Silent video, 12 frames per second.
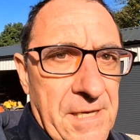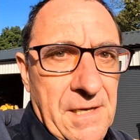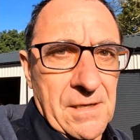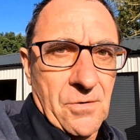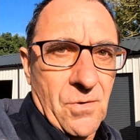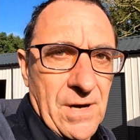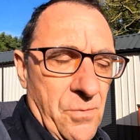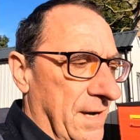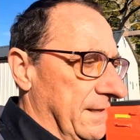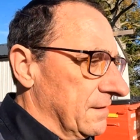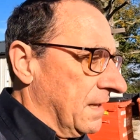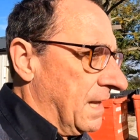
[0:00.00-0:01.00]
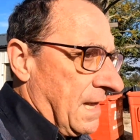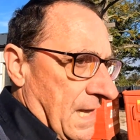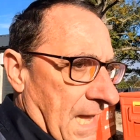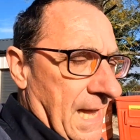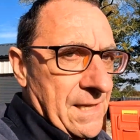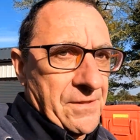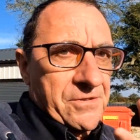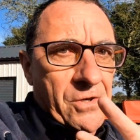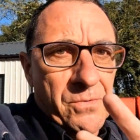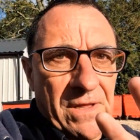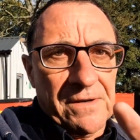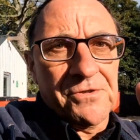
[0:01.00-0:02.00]
to be quite a while and the
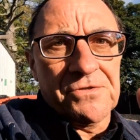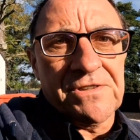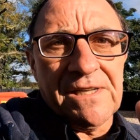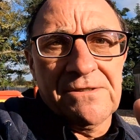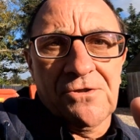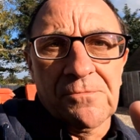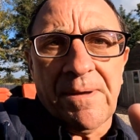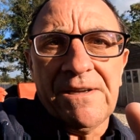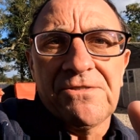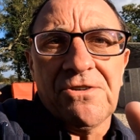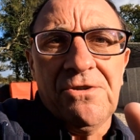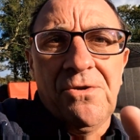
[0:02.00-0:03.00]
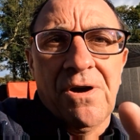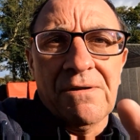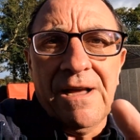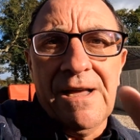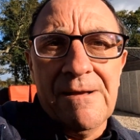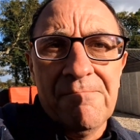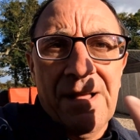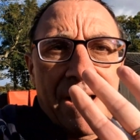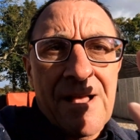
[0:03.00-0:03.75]
two that I've just said goodbye to um,